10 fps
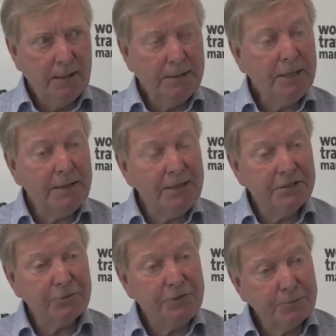And yet the
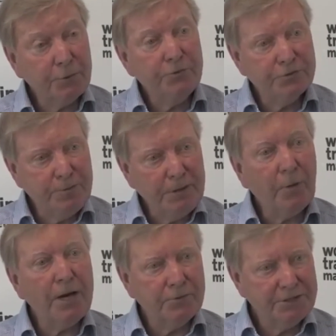industry's proved to be
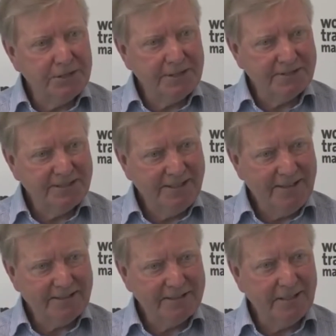quite resilient
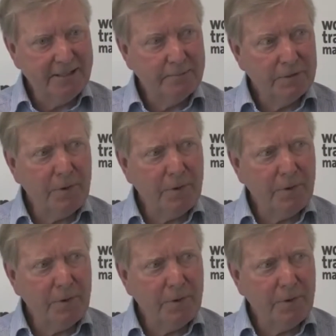in that time.